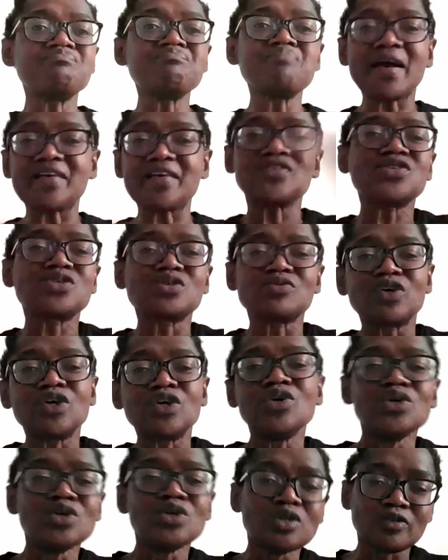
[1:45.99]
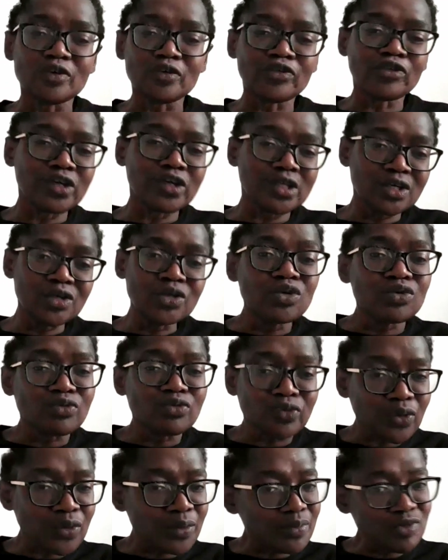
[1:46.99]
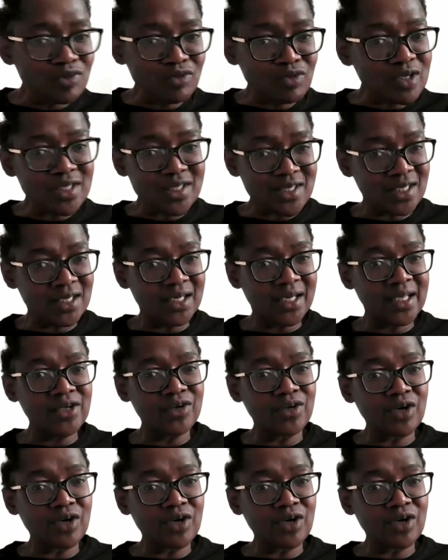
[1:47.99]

masses of queues for free uniforms recently.